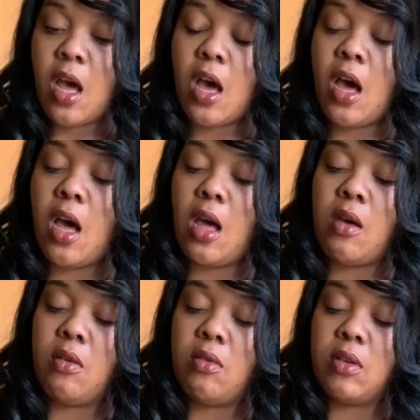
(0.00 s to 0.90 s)

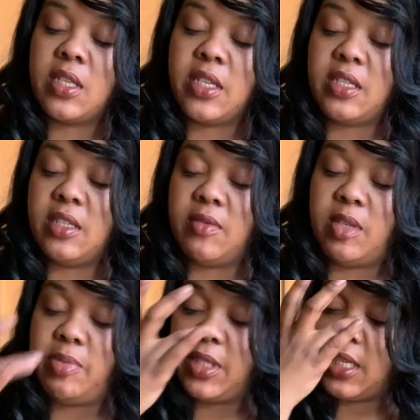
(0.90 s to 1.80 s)
Oh, because I did want to
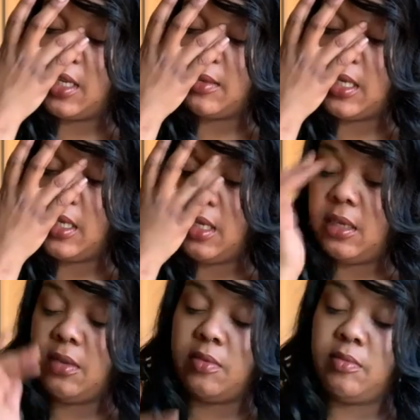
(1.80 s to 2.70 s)
put that upside
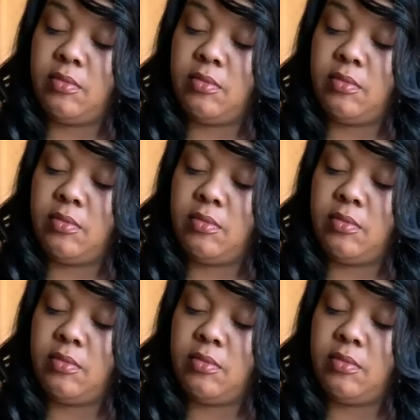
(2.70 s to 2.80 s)
down.